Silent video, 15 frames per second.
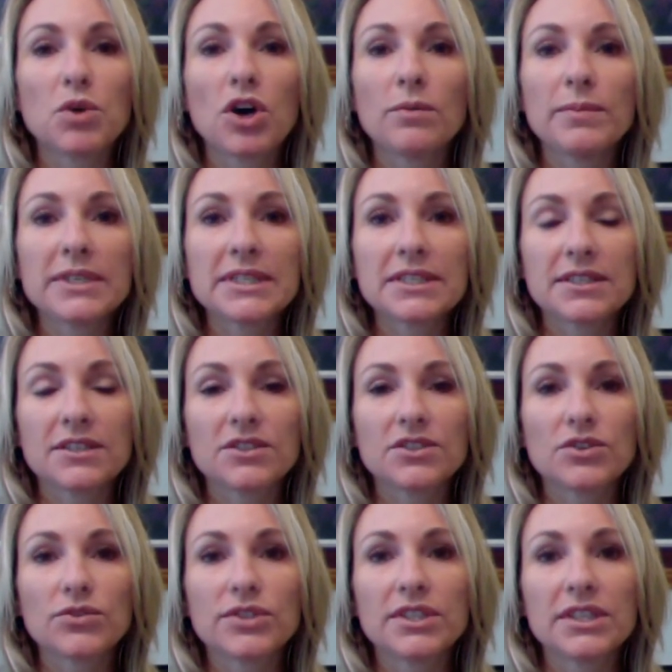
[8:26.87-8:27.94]
small business
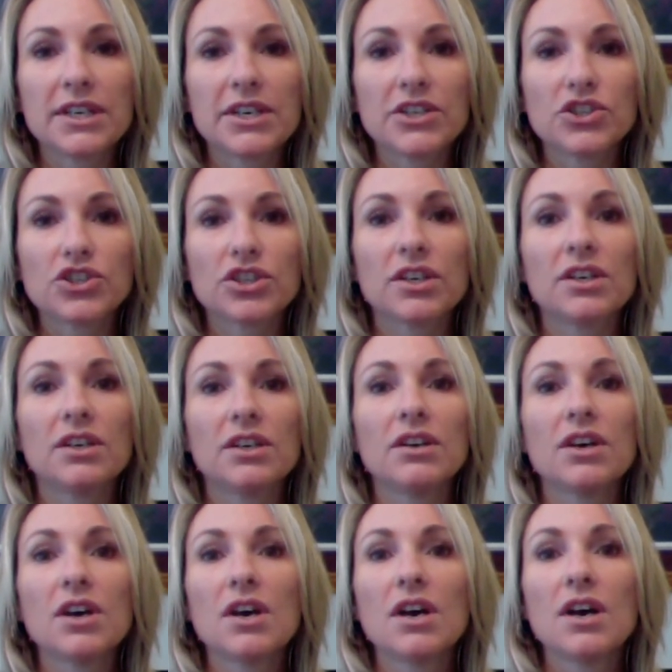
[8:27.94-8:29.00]
association